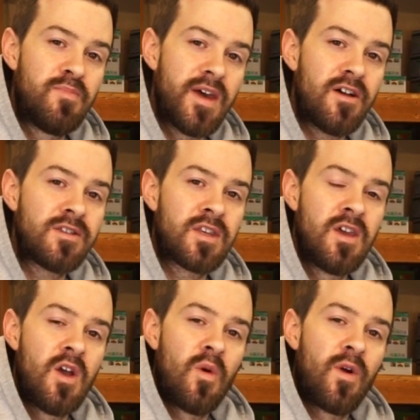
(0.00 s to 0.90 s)
built,
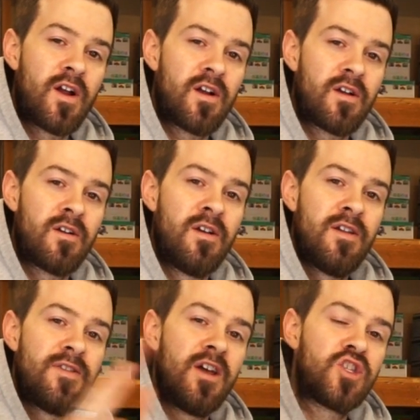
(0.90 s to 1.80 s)
where
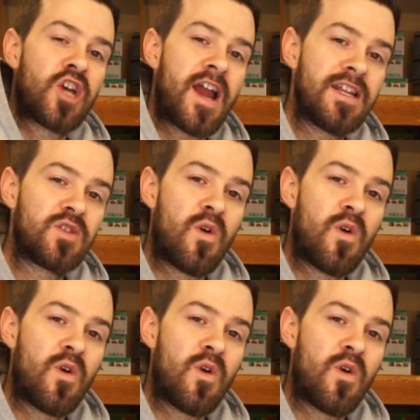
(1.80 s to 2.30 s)
the Chinese